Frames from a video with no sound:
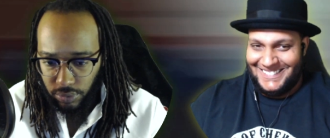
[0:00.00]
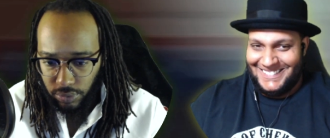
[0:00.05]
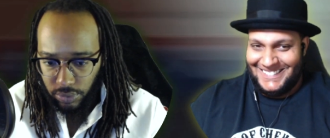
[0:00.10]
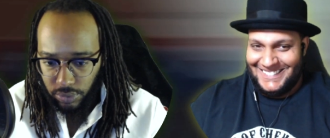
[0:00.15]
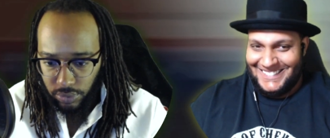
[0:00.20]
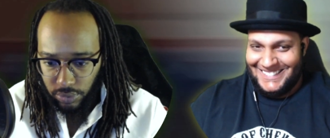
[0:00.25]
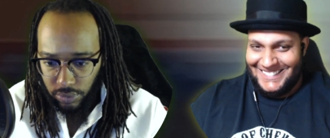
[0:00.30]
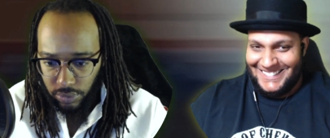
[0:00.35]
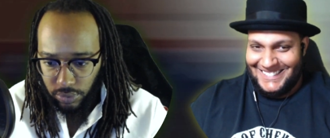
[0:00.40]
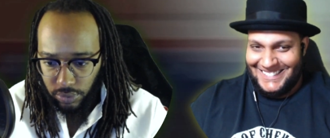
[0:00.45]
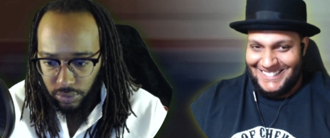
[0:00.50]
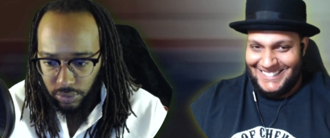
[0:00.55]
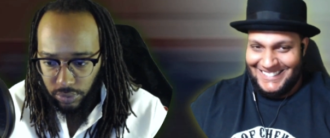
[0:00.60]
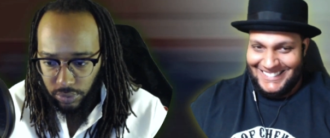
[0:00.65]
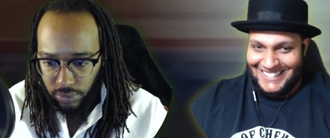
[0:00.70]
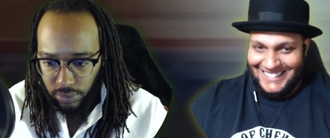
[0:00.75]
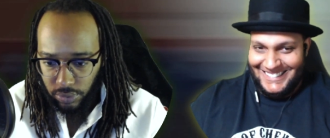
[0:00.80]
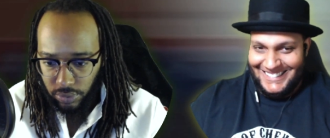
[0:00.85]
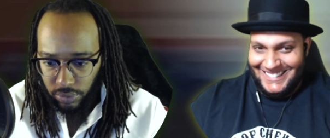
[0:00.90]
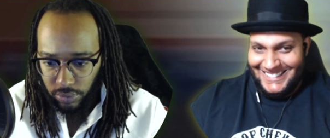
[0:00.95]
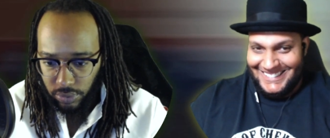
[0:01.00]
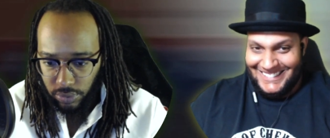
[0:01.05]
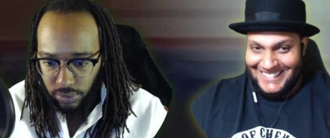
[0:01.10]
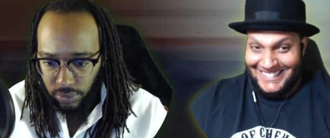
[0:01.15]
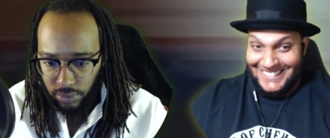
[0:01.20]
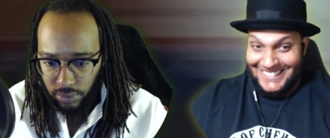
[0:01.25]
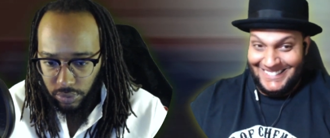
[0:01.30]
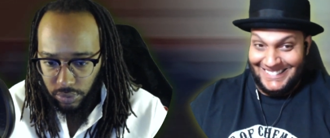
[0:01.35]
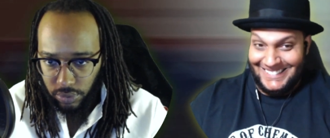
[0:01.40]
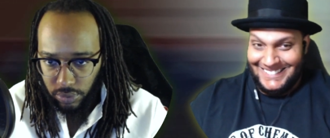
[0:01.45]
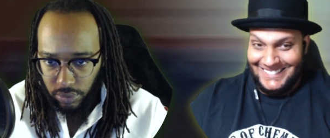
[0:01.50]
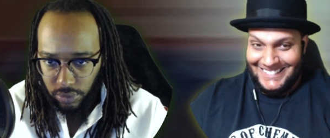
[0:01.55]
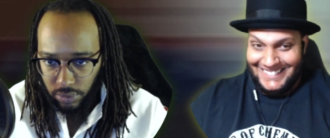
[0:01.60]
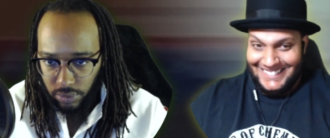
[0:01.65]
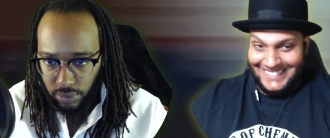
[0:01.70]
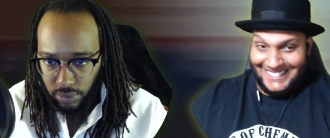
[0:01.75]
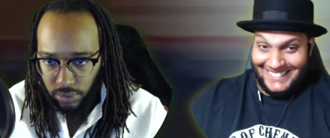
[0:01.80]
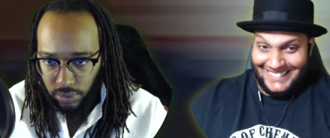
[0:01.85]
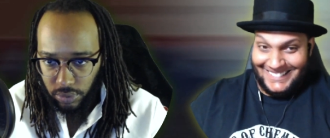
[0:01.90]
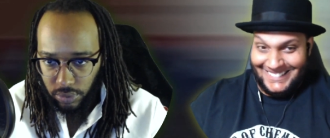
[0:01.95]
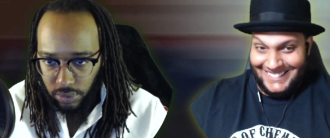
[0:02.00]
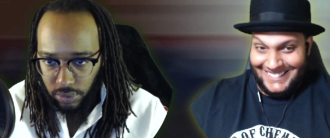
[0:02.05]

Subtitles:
No one is speaking in this clip.